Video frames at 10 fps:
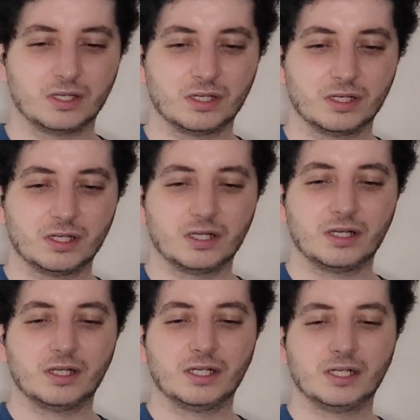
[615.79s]
It wasn't
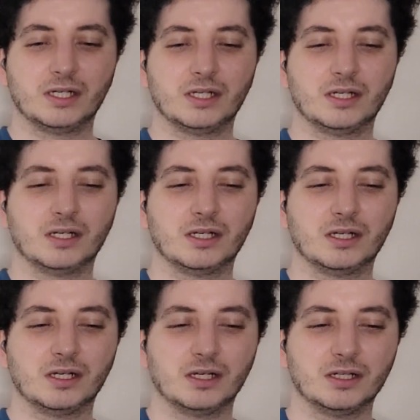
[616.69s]
you.
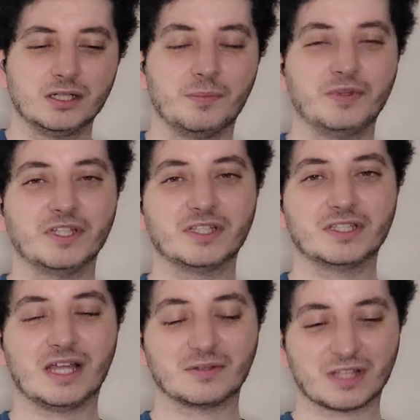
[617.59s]
Yeah, but this is
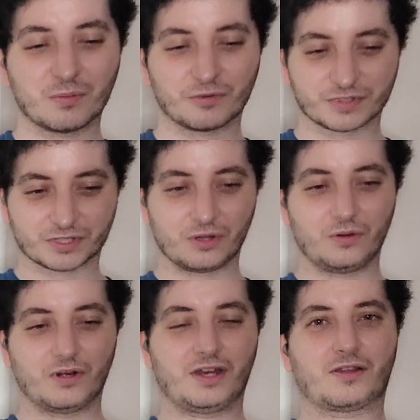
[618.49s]
now Sam with a
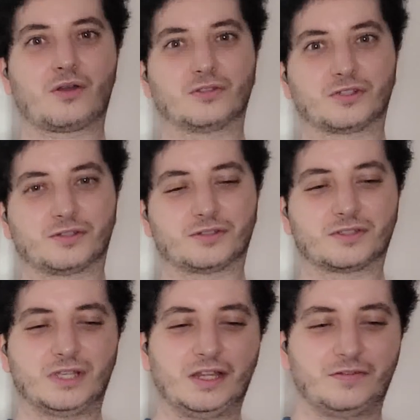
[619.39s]
soul and a
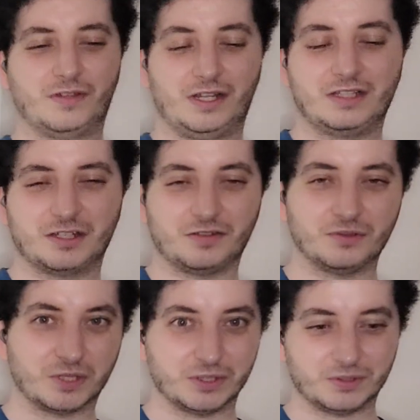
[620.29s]
conscience, and he's gonna
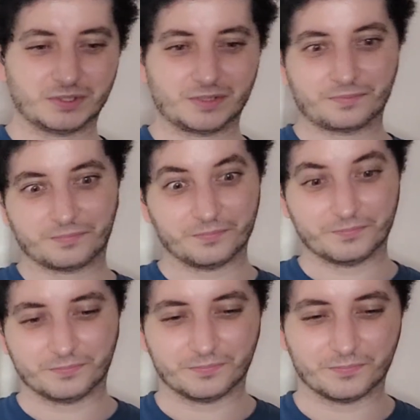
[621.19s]
feel guilt. And I woke
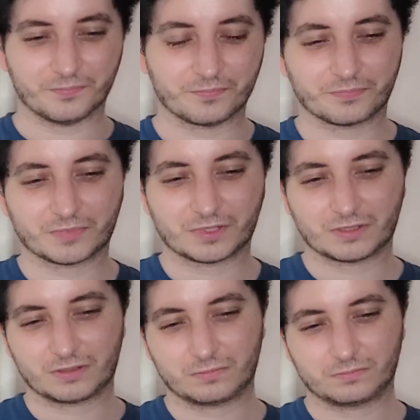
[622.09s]
up to find out that
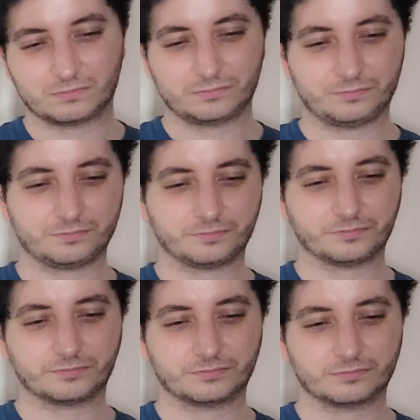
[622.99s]
I had burnt the whole city down.